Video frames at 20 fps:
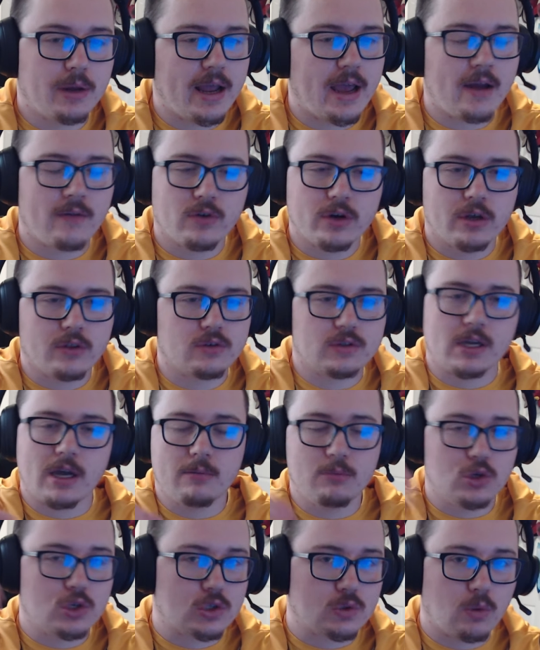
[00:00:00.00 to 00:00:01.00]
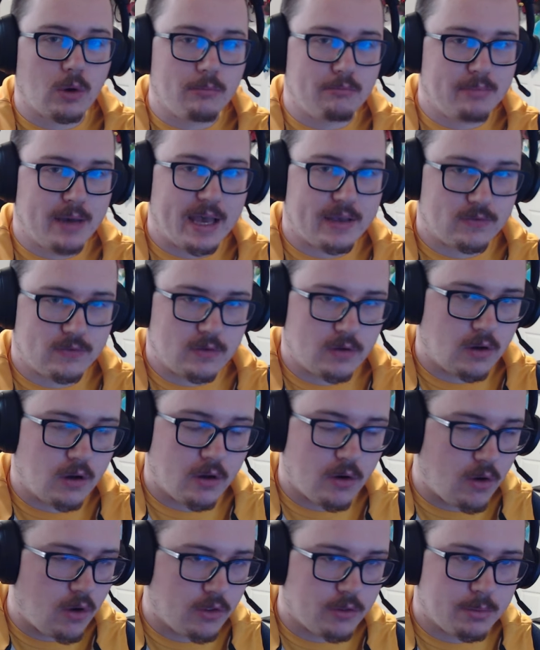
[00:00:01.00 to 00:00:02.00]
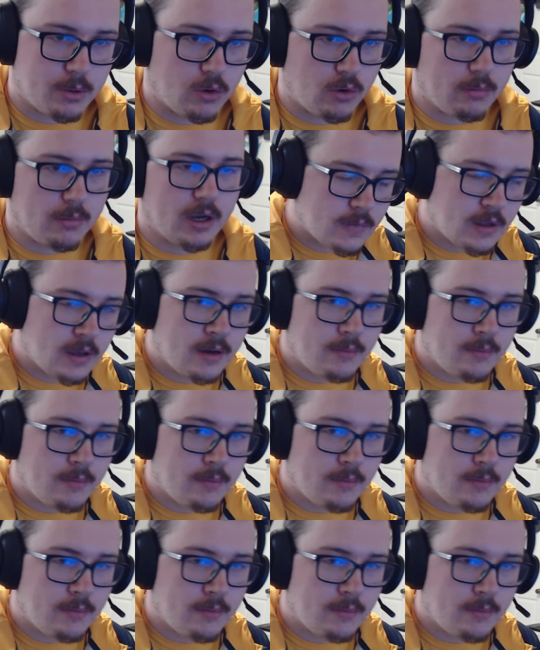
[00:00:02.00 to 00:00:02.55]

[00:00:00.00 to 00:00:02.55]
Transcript: every other time you just want best on all the pokemon